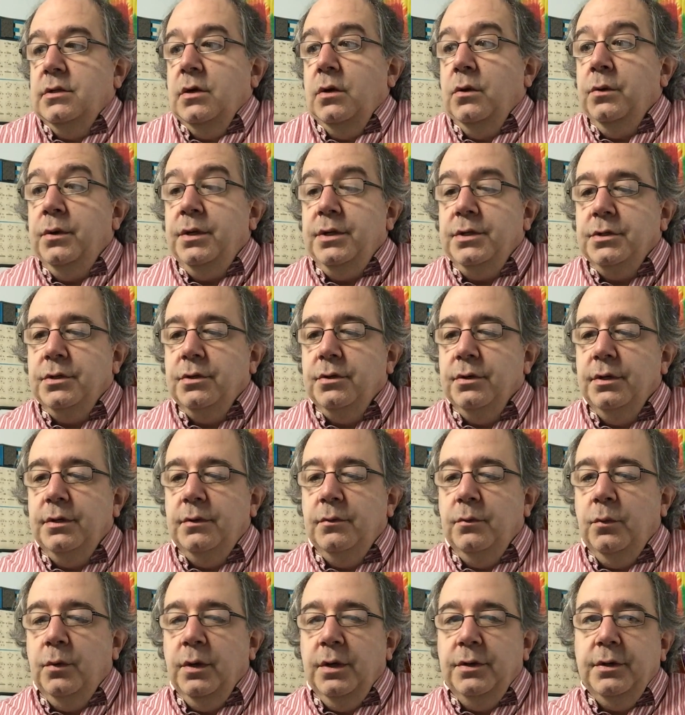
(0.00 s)
always
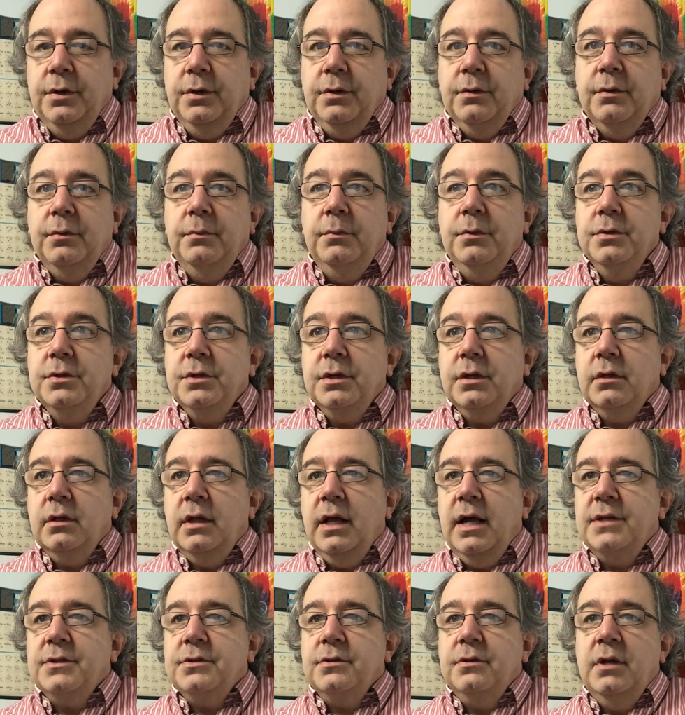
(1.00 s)
good, whether you're in music
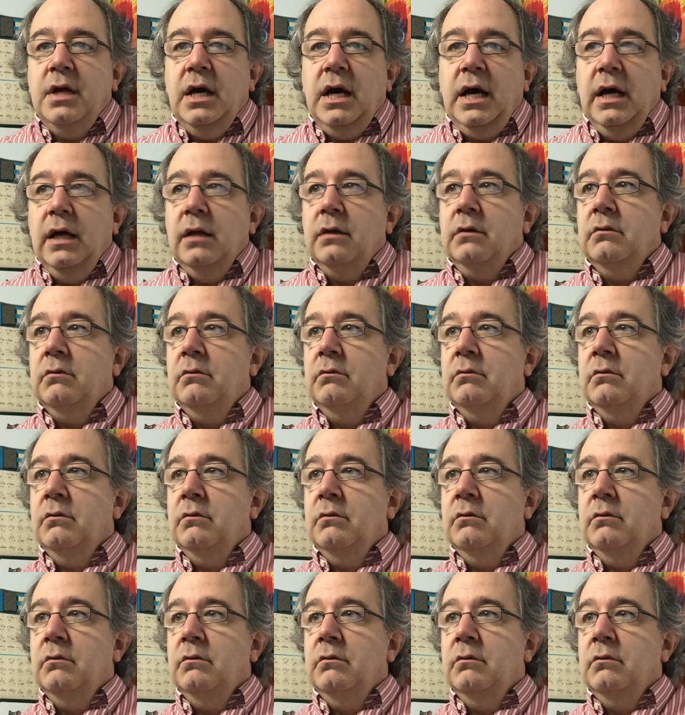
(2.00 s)
class or not.